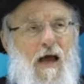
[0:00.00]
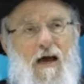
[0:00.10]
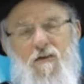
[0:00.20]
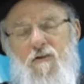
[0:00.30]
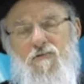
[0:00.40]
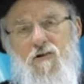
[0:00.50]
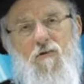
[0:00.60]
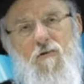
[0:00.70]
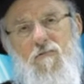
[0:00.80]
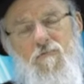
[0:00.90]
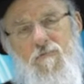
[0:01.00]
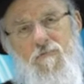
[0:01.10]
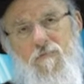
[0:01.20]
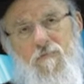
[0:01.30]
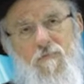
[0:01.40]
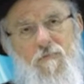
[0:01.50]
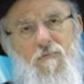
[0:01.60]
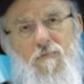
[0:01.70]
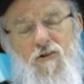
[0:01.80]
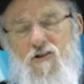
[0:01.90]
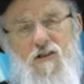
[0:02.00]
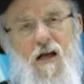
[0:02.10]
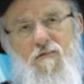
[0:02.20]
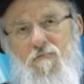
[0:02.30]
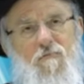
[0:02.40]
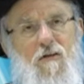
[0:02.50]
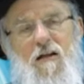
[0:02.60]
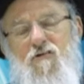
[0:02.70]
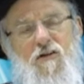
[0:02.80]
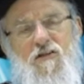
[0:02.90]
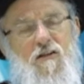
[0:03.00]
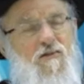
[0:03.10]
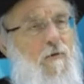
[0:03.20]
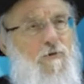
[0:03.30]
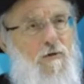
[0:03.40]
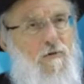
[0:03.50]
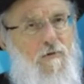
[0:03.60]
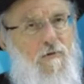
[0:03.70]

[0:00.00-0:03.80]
out of the circle. You're just not, not addressing the subject.